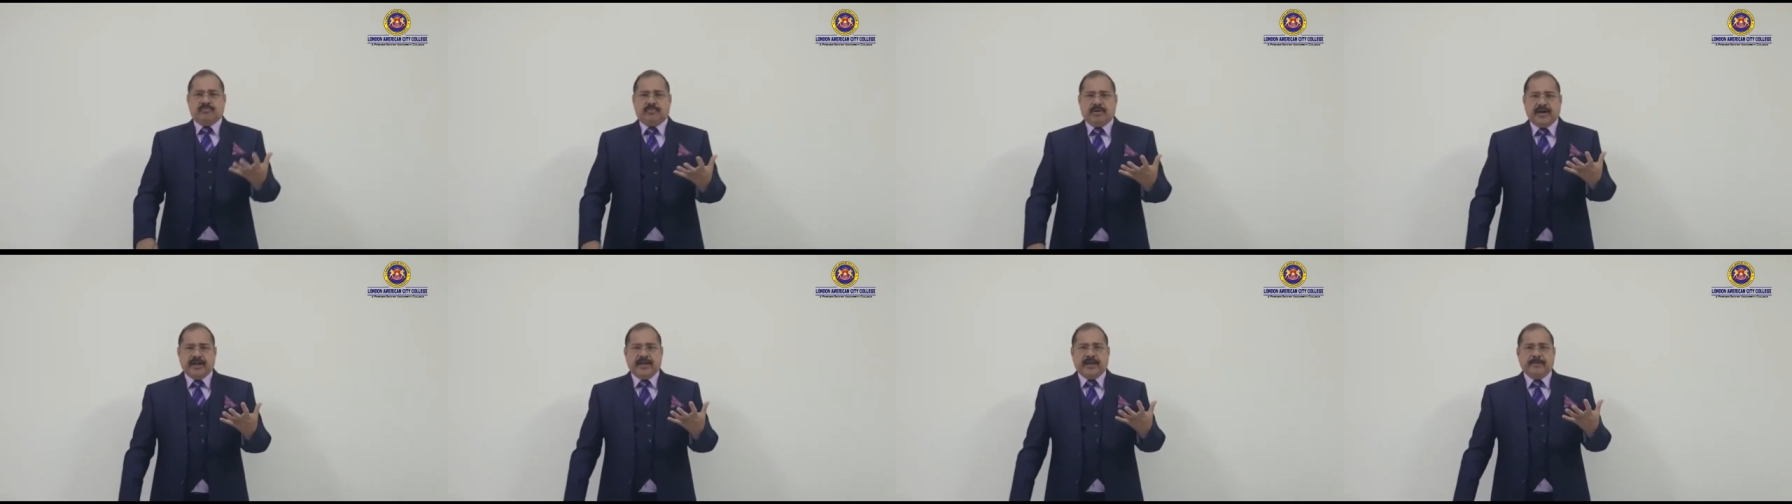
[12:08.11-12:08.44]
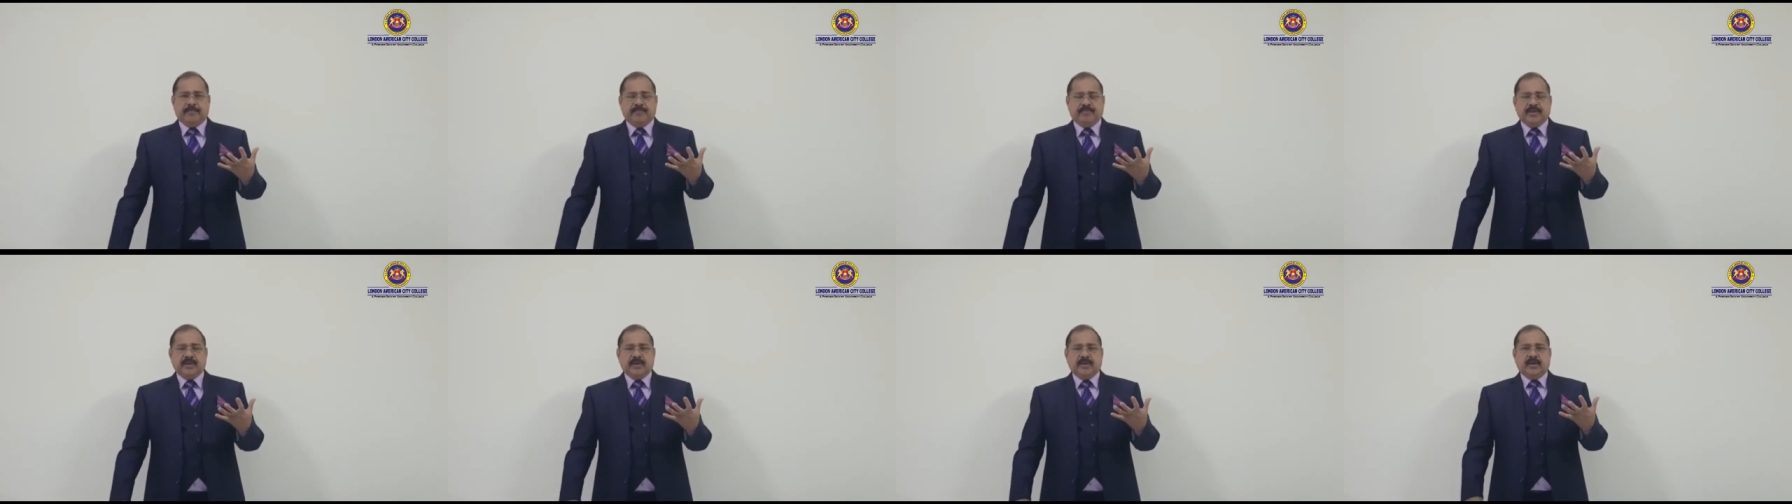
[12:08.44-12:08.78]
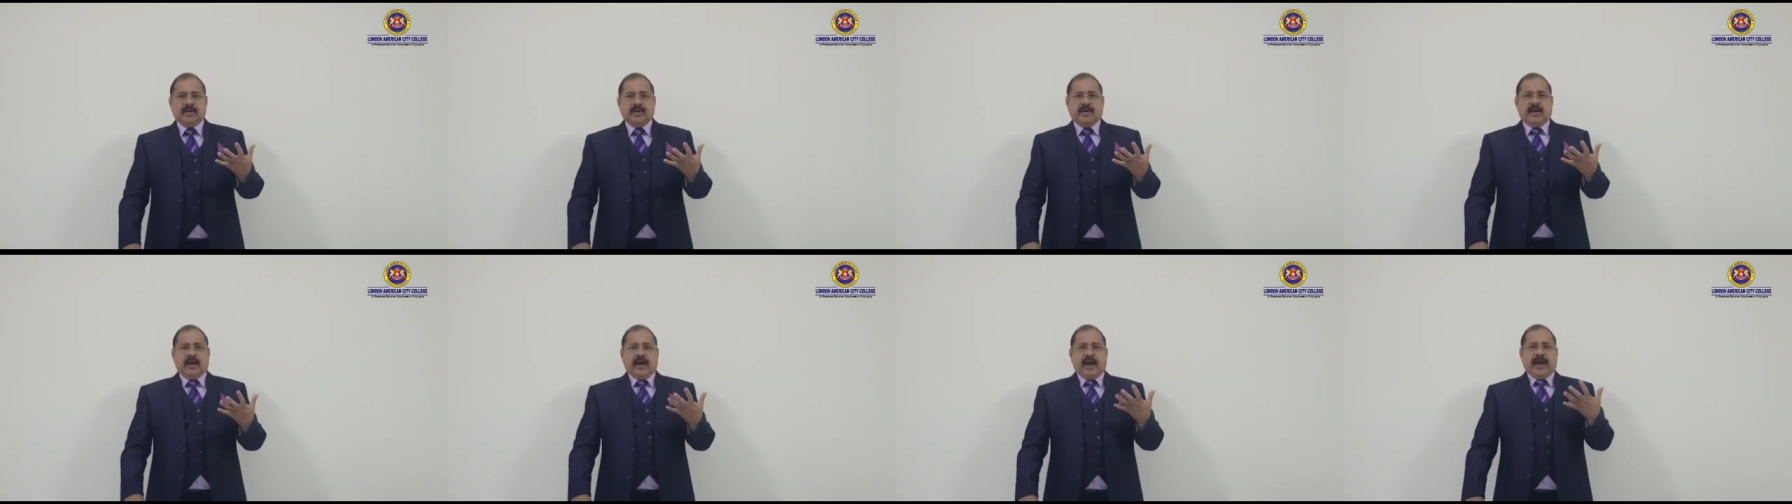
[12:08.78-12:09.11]
money
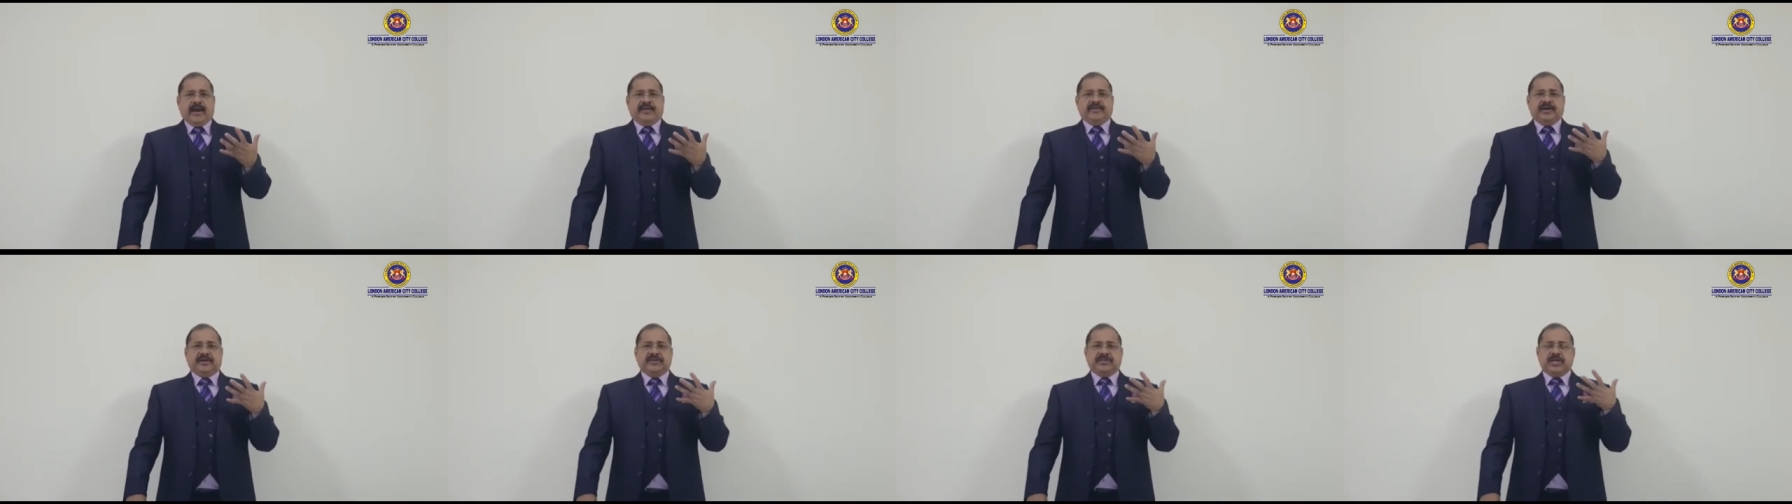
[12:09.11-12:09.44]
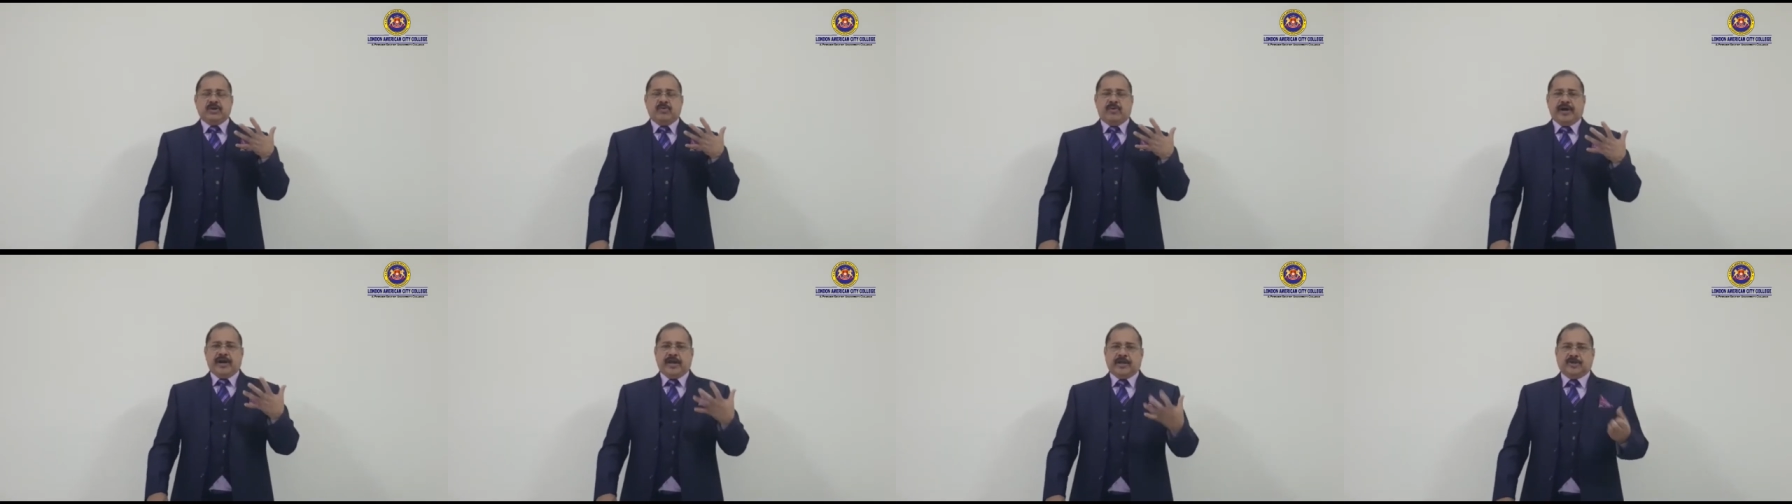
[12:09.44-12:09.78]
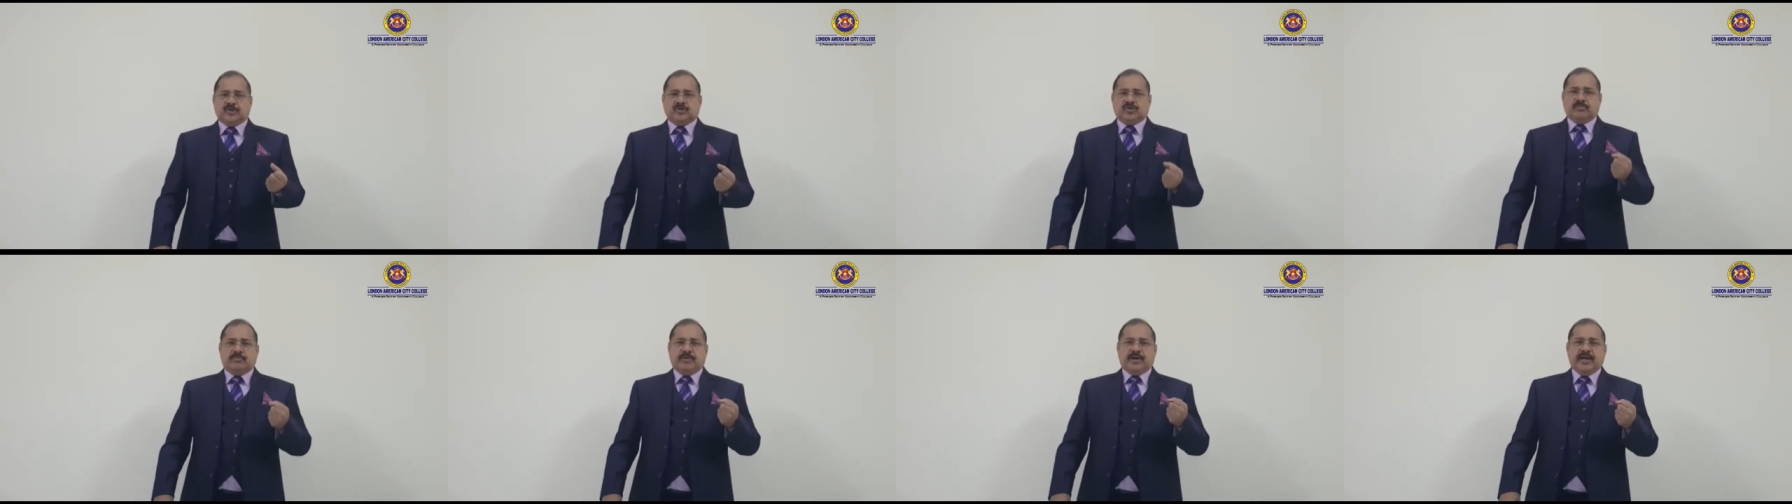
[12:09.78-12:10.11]
and the
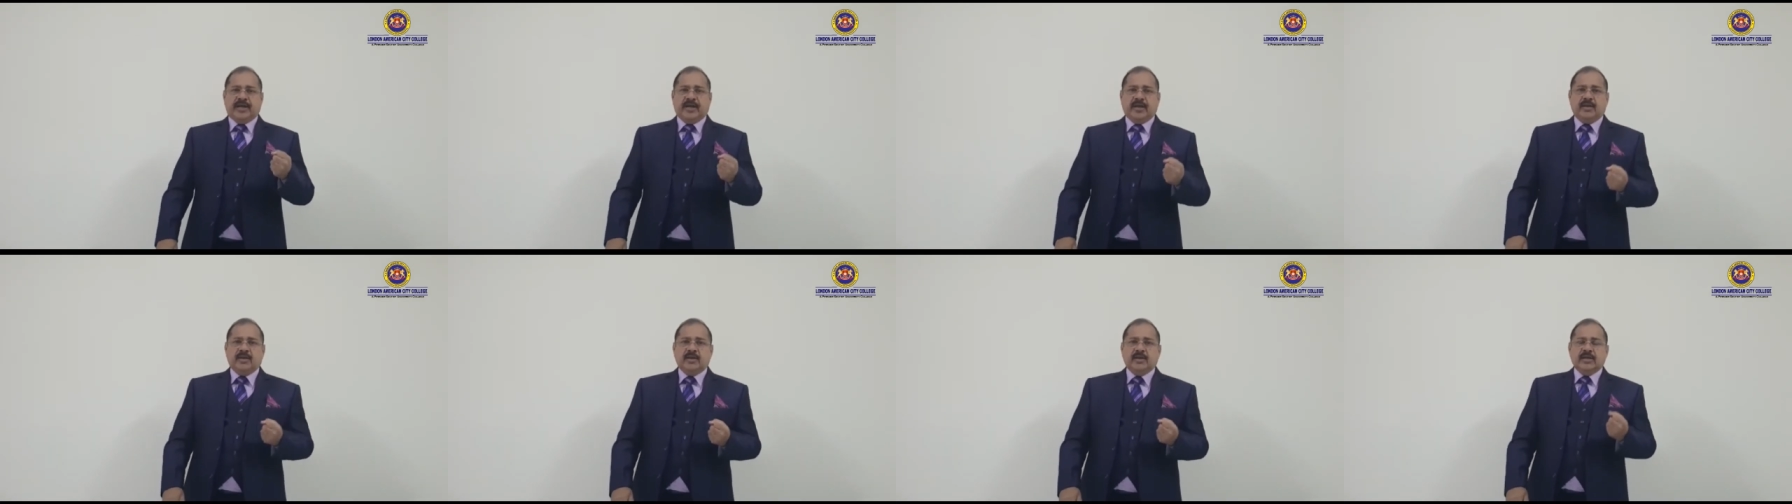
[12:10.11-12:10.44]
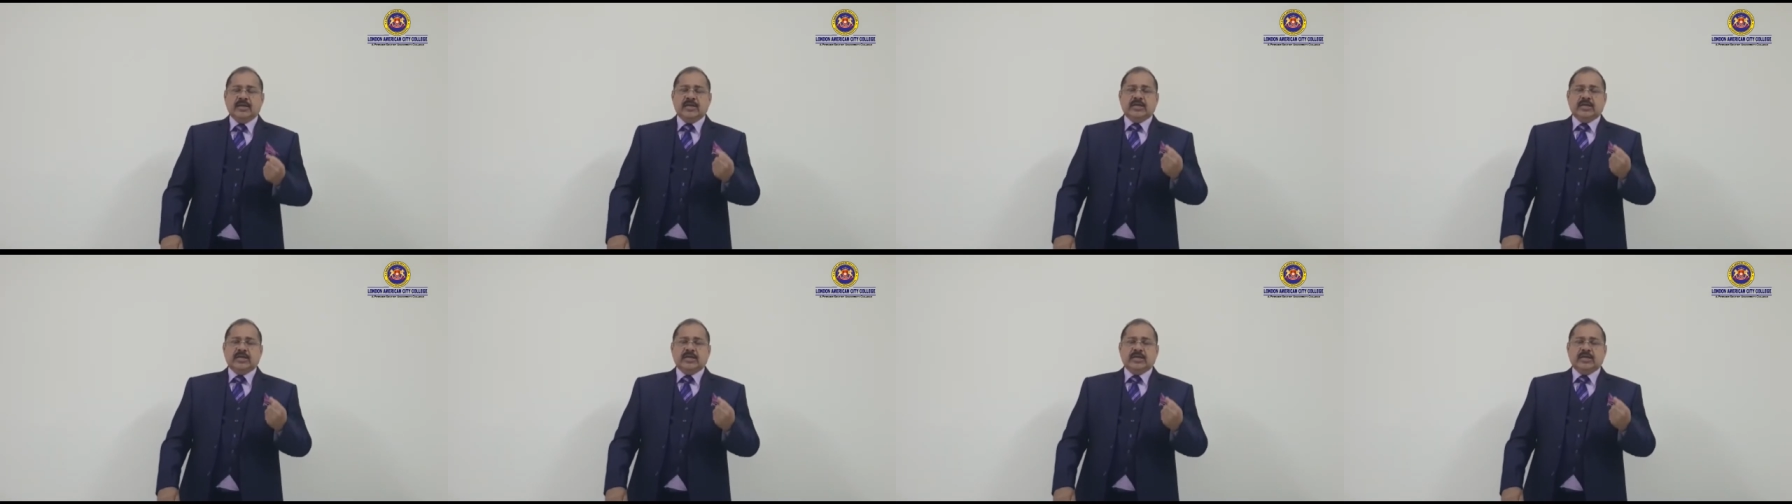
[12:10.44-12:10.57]
disadvantages of money,